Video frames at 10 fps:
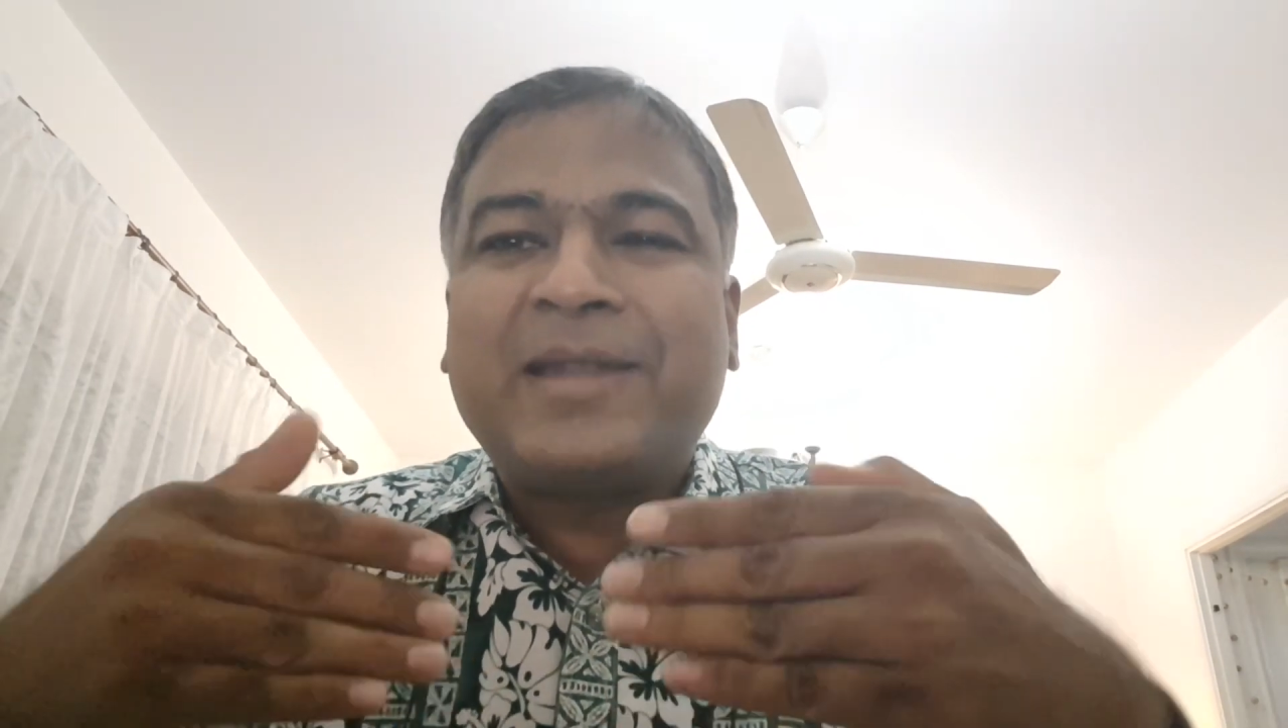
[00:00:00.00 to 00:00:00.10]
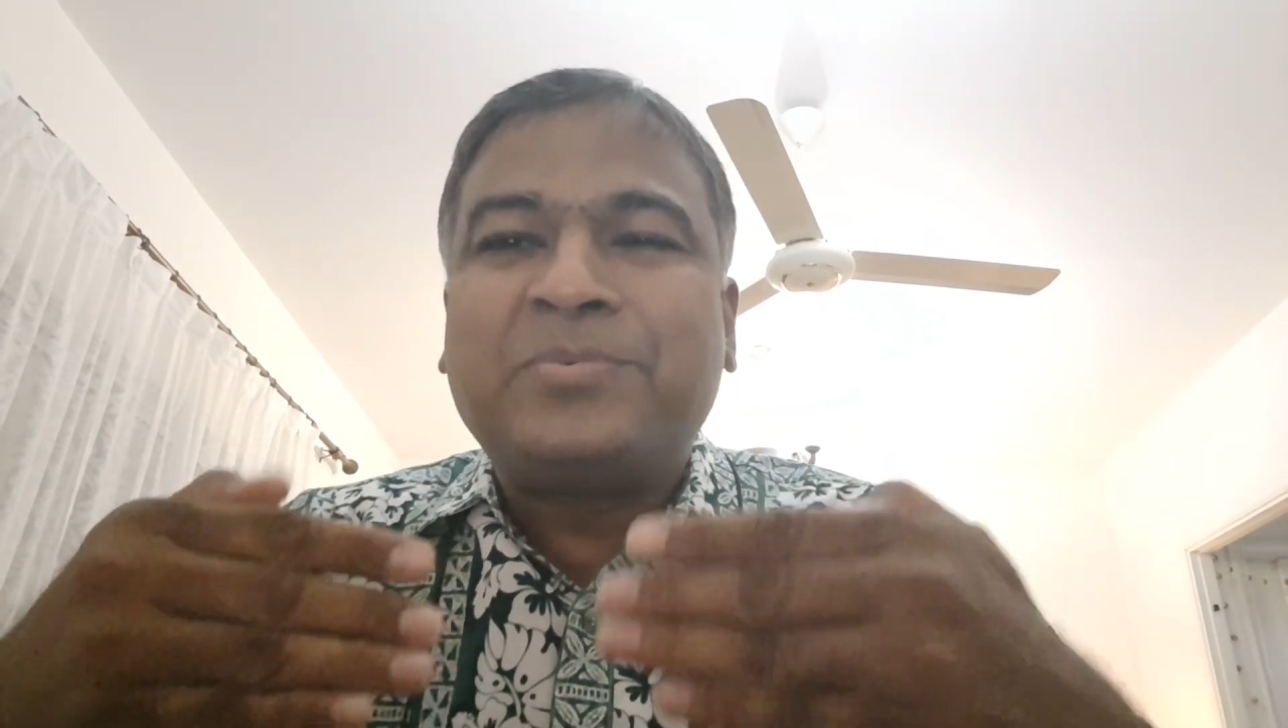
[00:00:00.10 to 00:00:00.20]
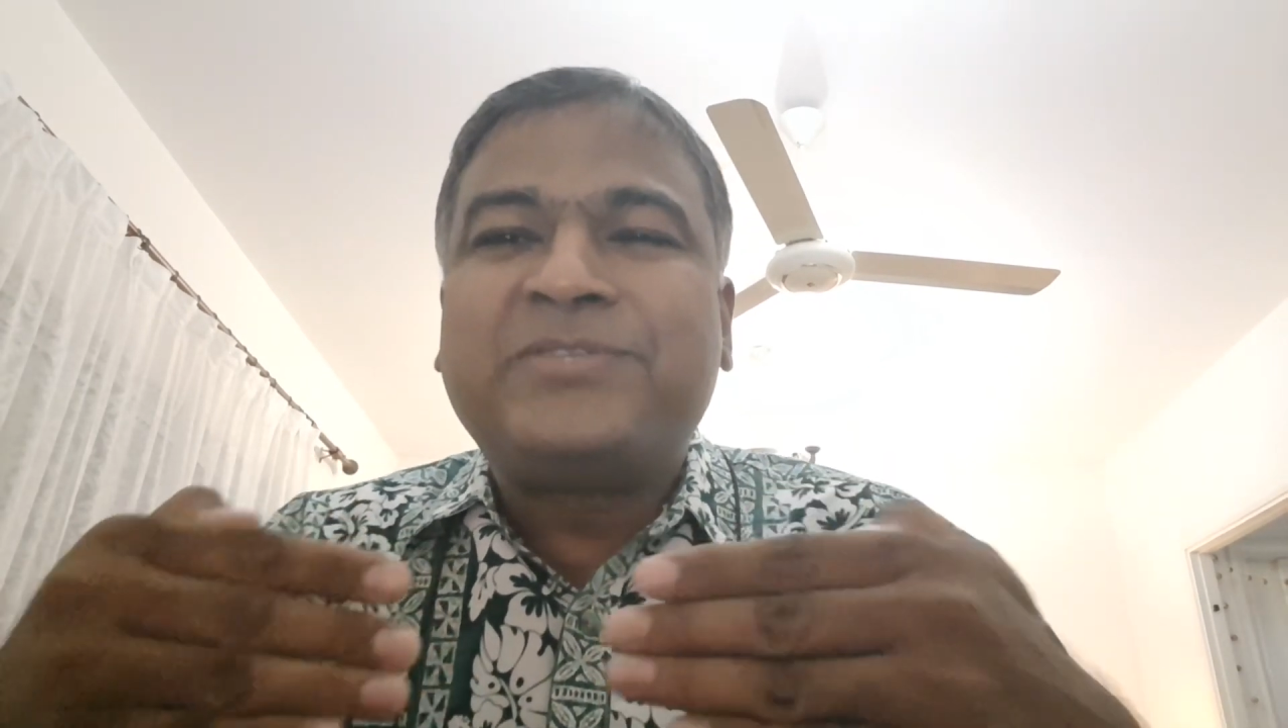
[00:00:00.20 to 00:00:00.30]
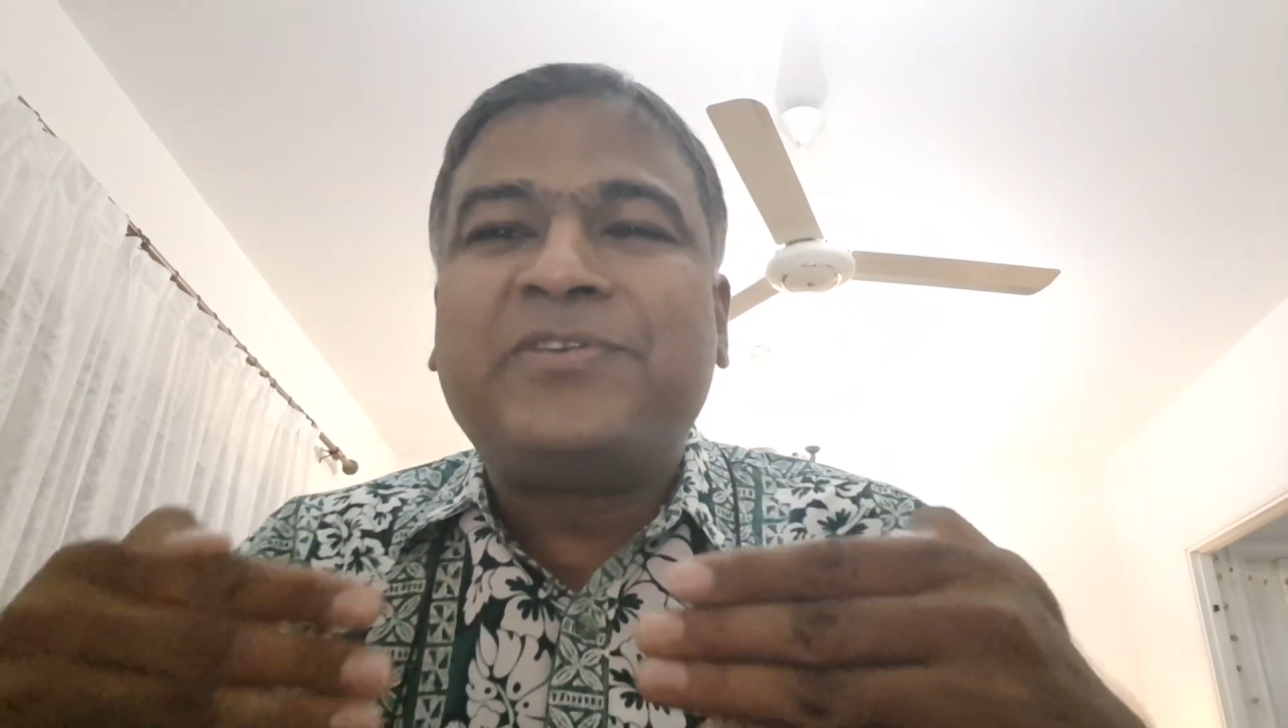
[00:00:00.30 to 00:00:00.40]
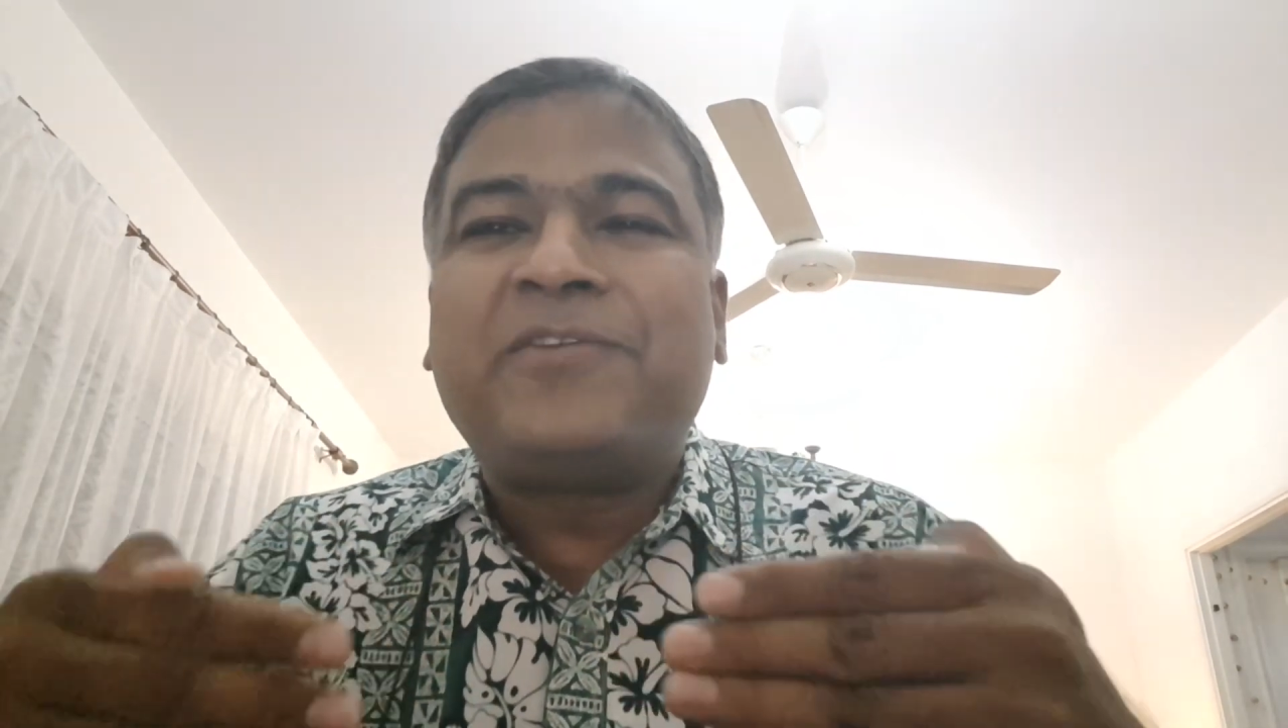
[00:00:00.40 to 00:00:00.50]

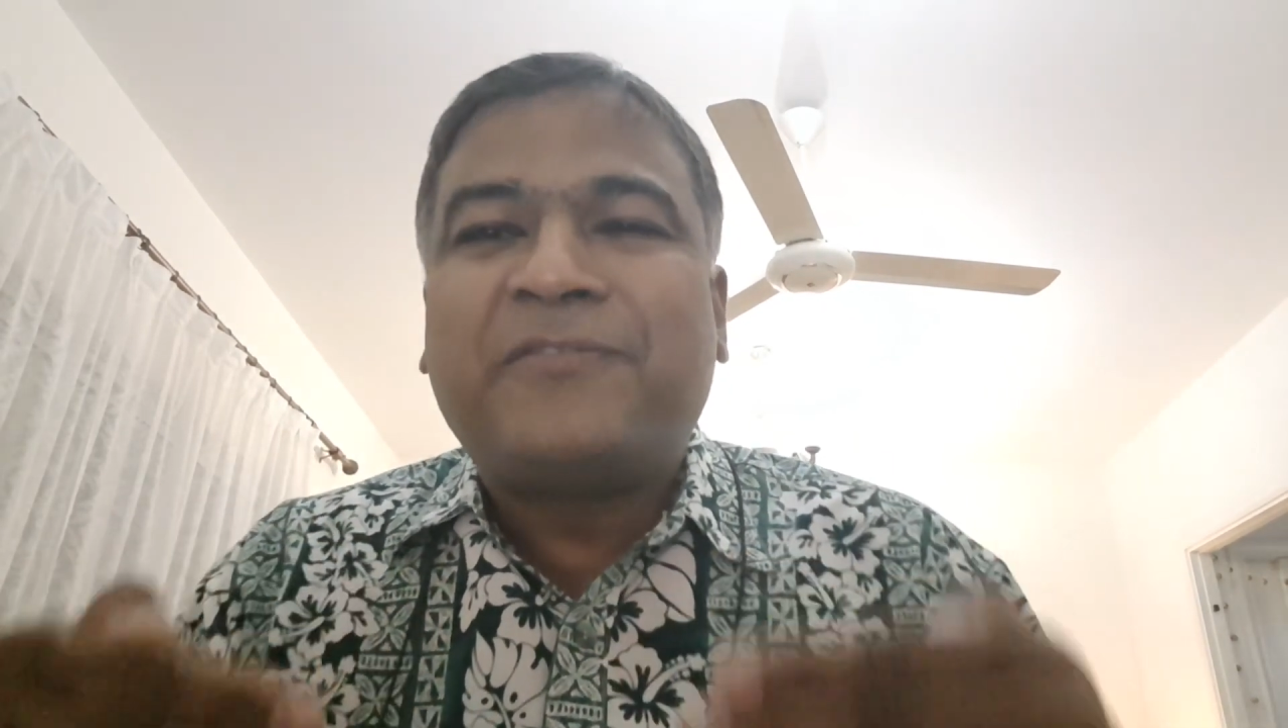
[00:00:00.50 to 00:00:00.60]
atmosphere